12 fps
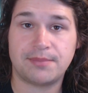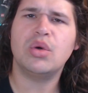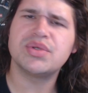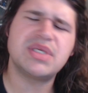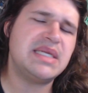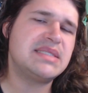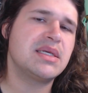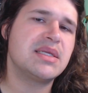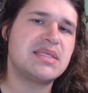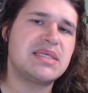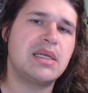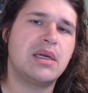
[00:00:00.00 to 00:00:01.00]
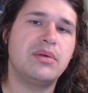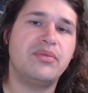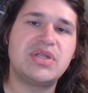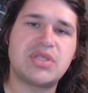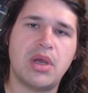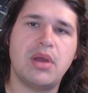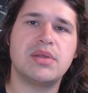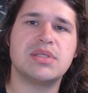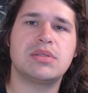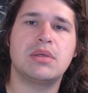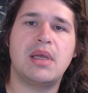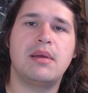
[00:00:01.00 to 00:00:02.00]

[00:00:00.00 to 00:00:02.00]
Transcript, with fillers: Also need to consider returns.